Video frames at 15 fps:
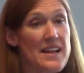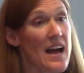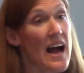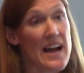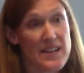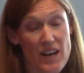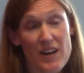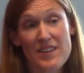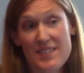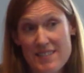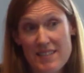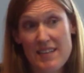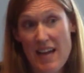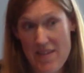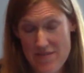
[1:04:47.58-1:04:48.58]
I
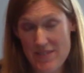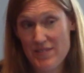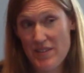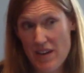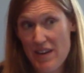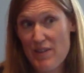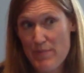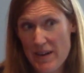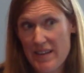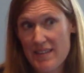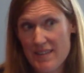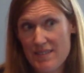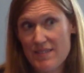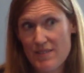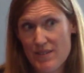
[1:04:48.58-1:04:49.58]
honestly haven't thought about
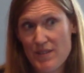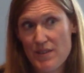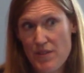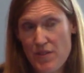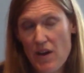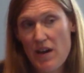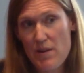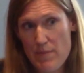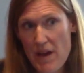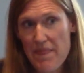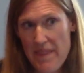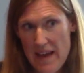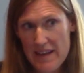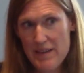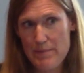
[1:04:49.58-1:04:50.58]
it or thought about
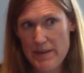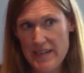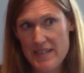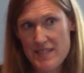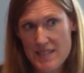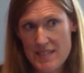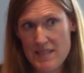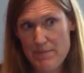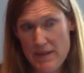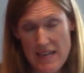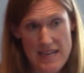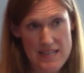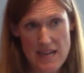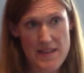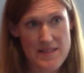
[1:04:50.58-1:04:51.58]
that comparison, but
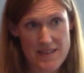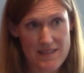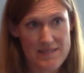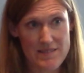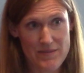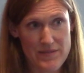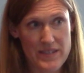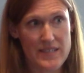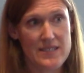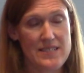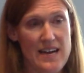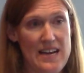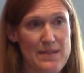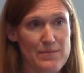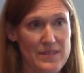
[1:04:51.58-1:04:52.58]
I think it's a very
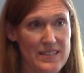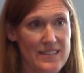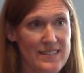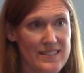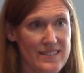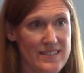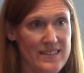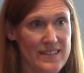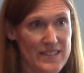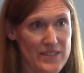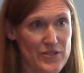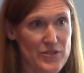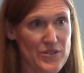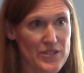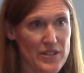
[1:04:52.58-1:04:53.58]
timely and
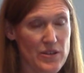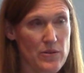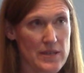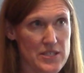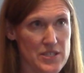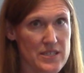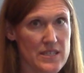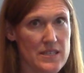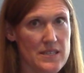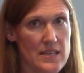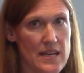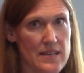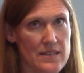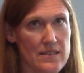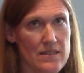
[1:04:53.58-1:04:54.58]
interesting question.
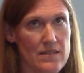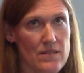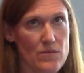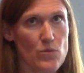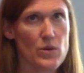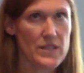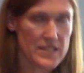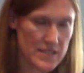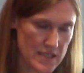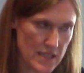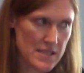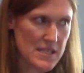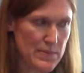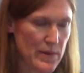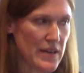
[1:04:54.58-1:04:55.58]
And what it
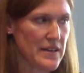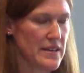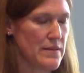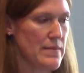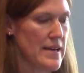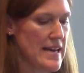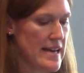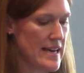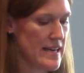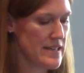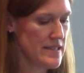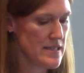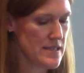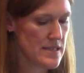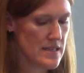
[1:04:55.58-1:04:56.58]
does spark in my head
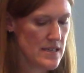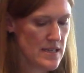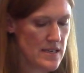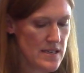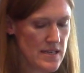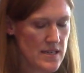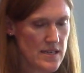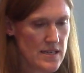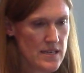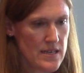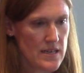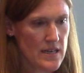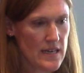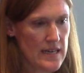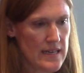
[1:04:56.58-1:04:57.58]
is
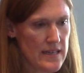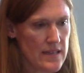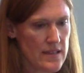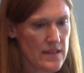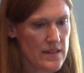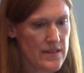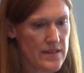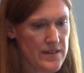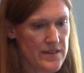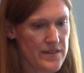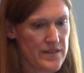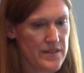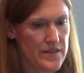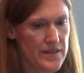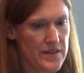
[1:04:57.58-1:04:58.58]

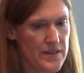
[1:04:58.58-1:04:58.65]
the